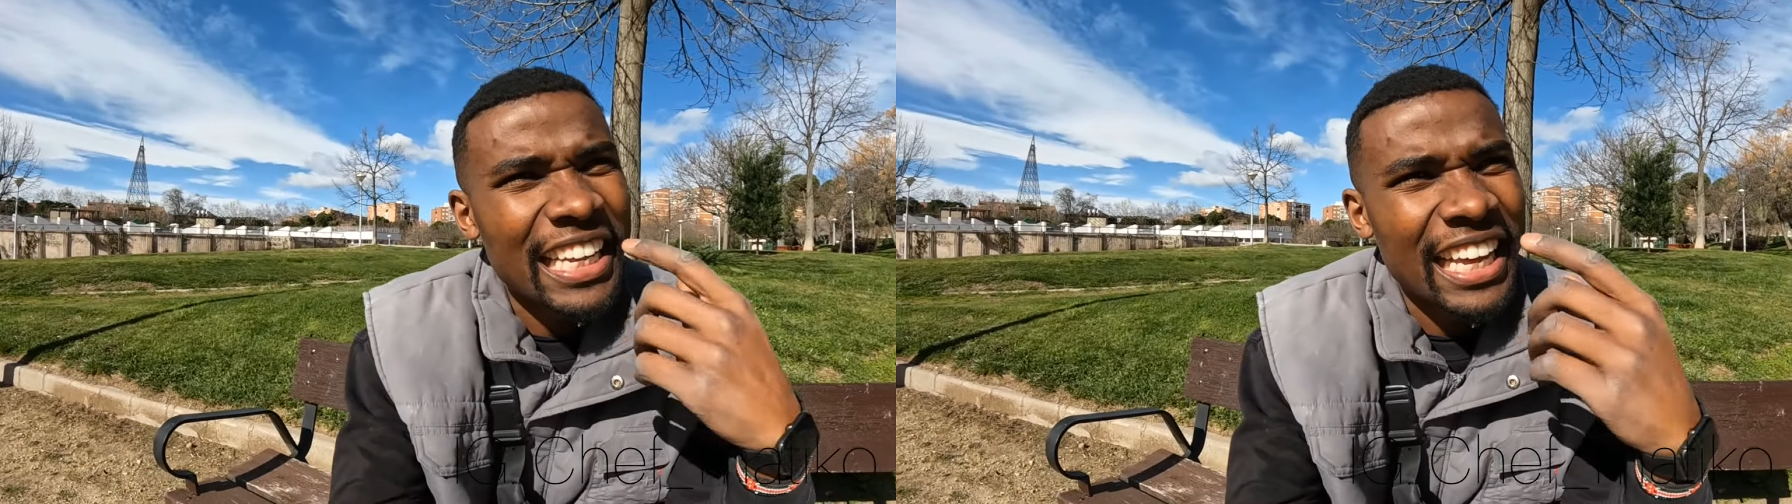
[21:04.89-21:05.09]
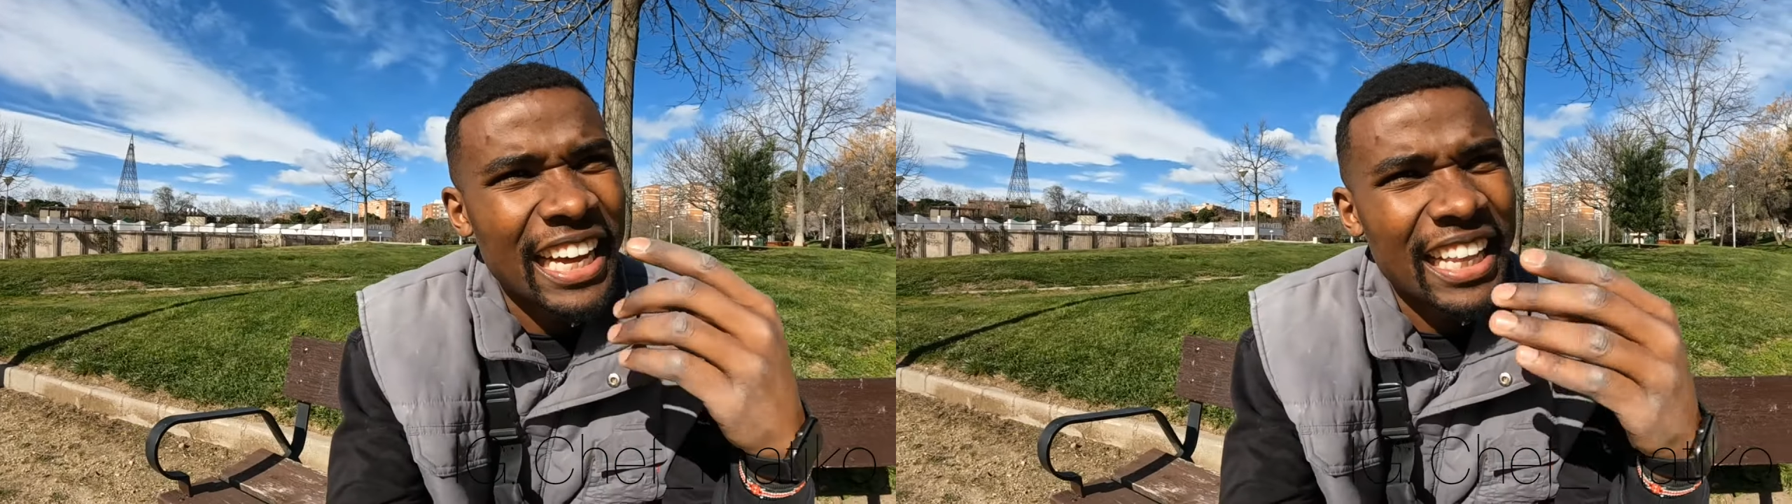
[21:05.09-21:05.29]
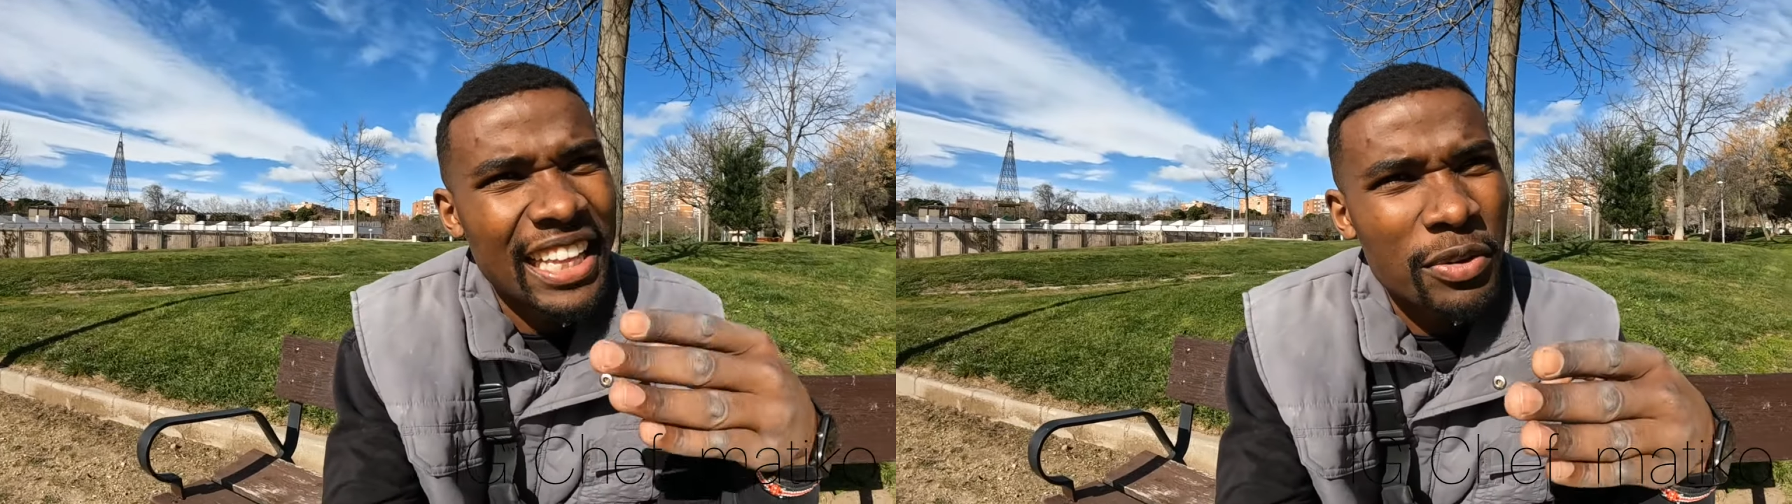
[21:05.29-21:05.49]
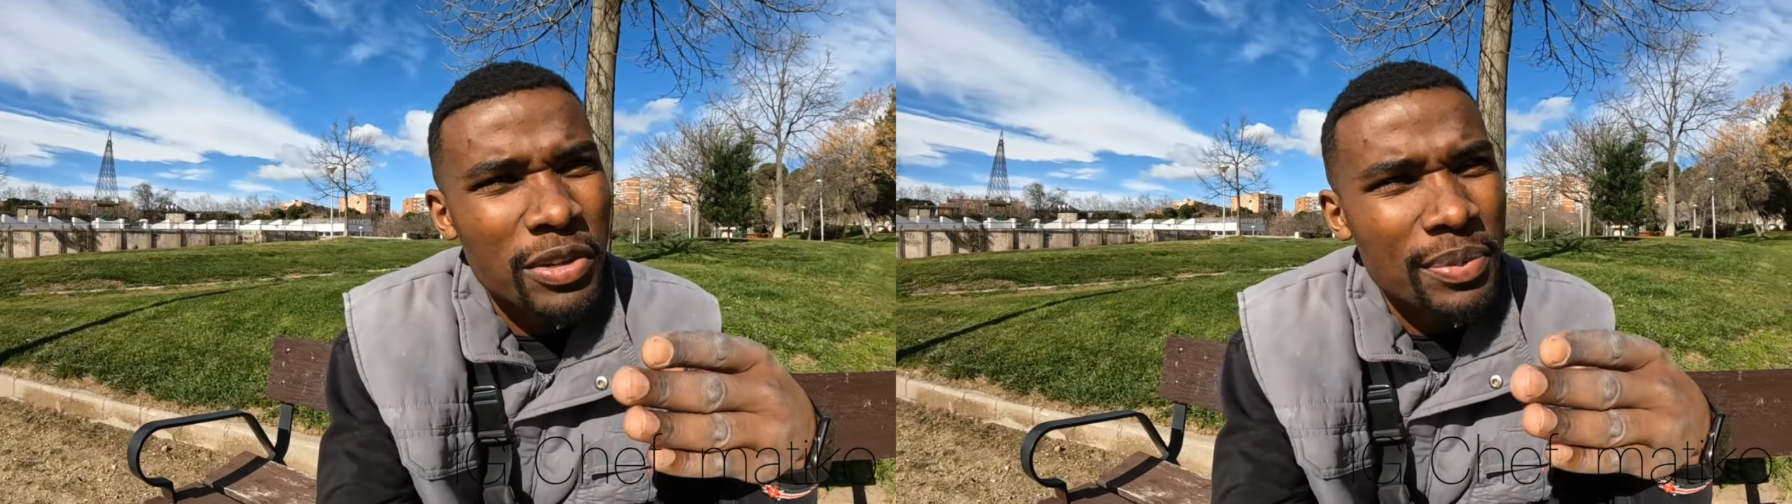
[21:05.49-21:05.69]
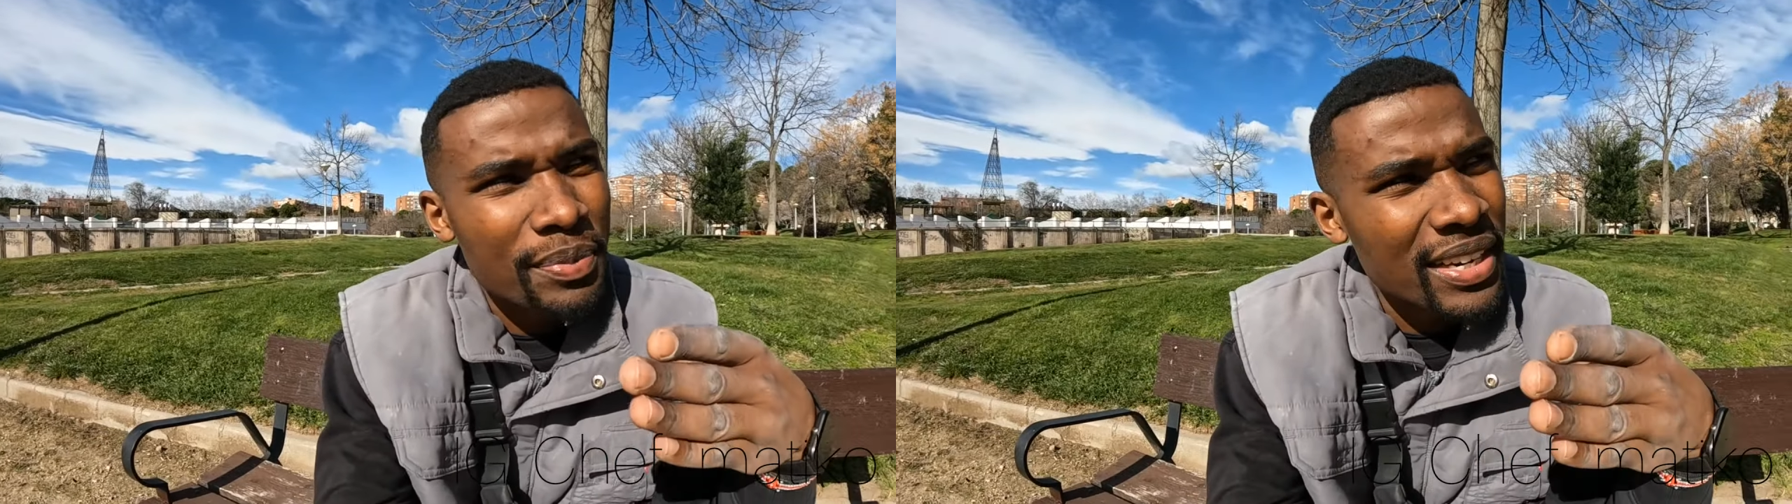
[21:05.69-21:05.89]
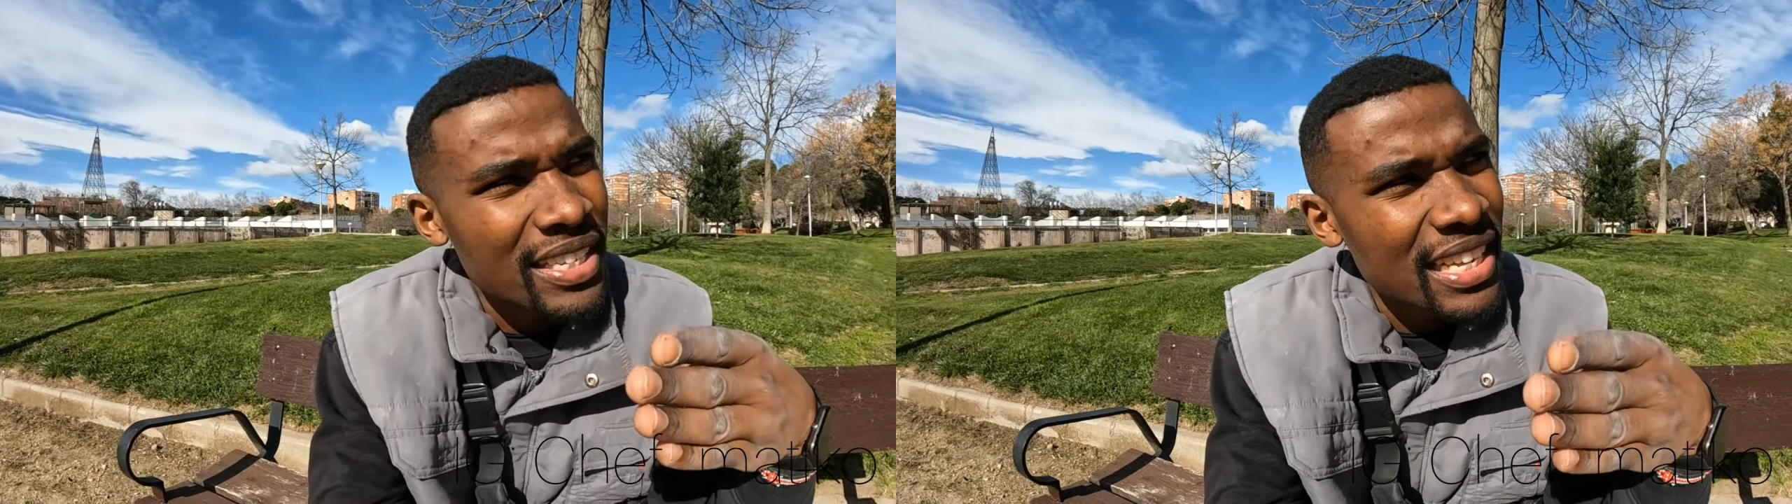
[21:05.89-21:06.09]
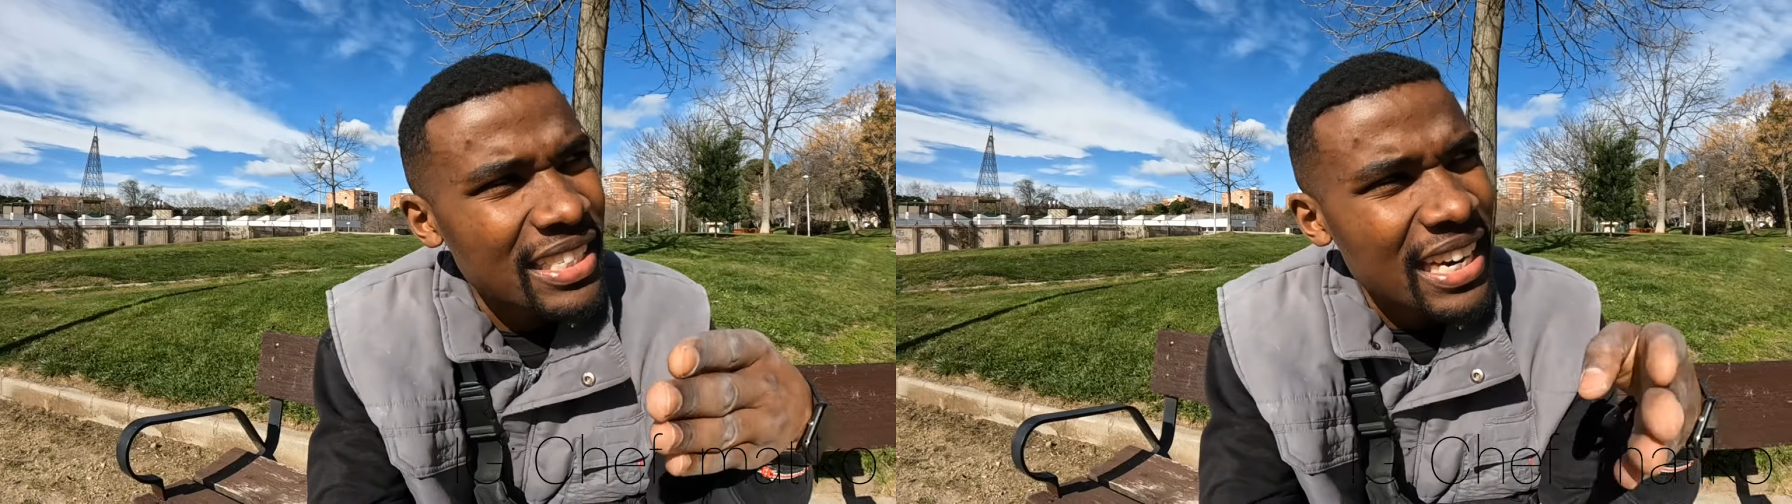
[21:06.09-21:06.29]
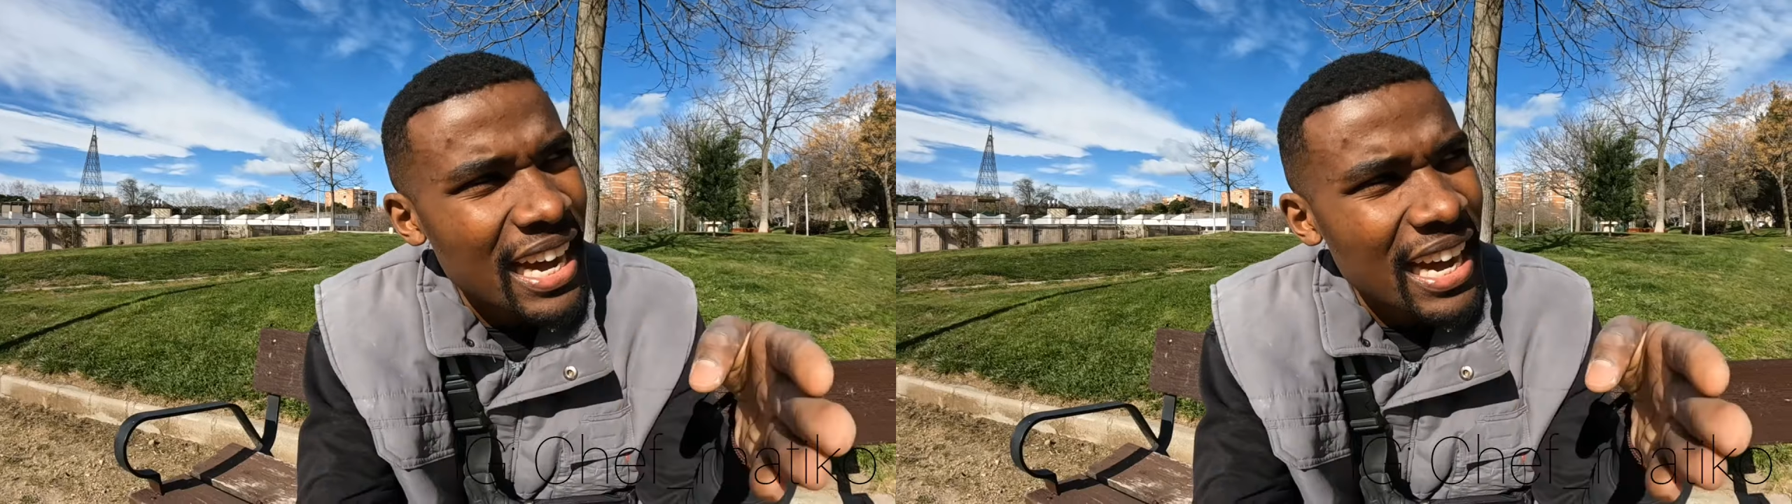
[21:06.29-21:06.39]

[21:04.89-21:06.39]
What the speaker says: here they use bricks that